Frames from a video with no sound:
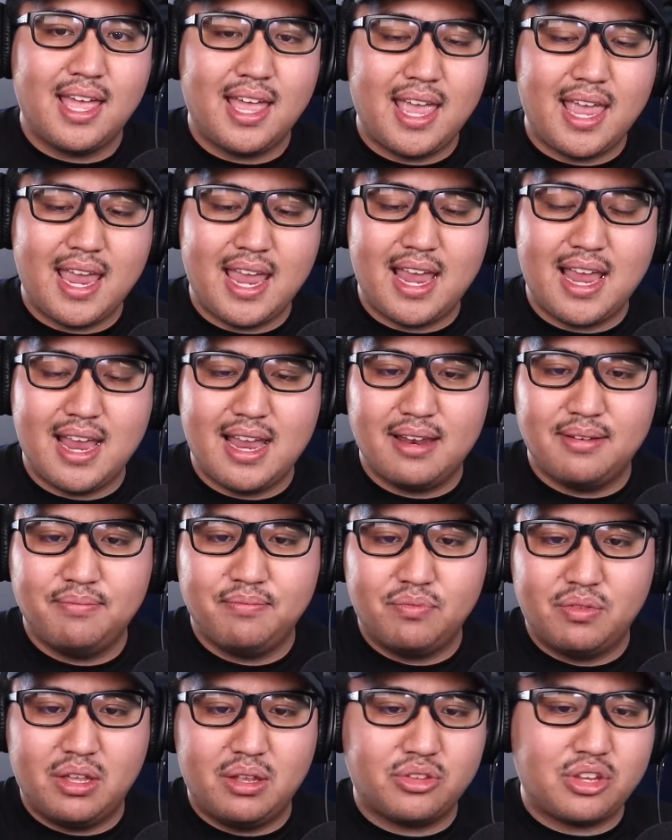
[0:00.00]

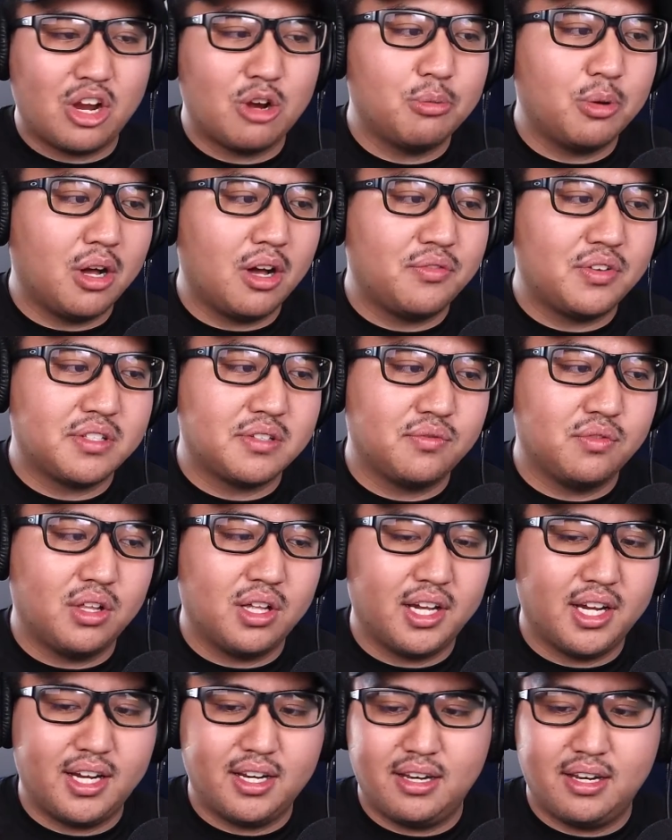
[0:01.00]
and a terrible offensive
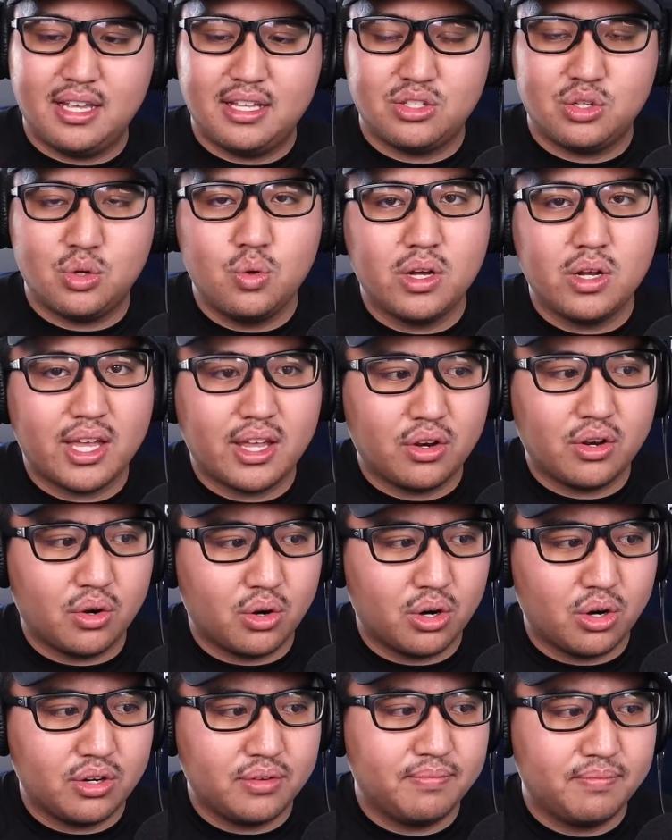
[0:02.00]
line and Tua getting
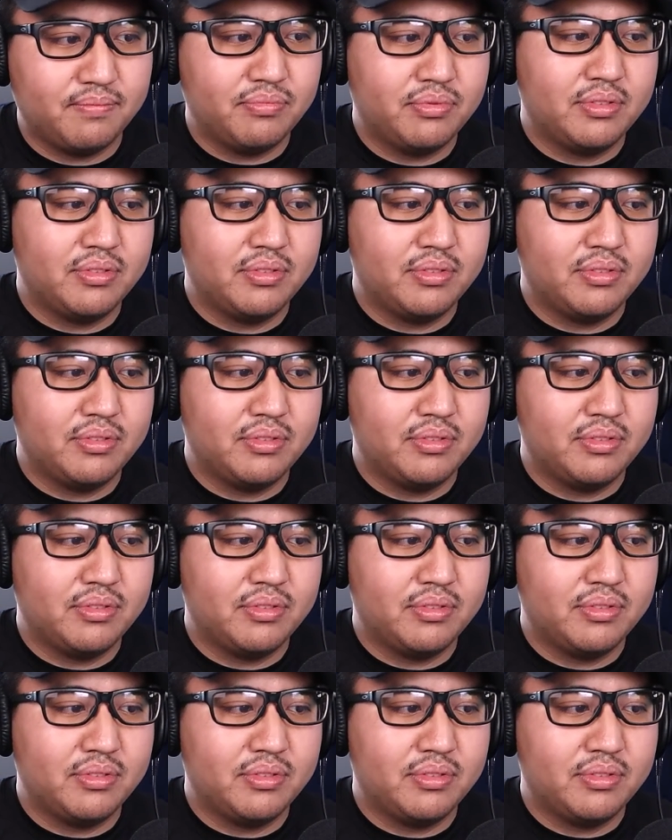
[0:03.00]
hurt.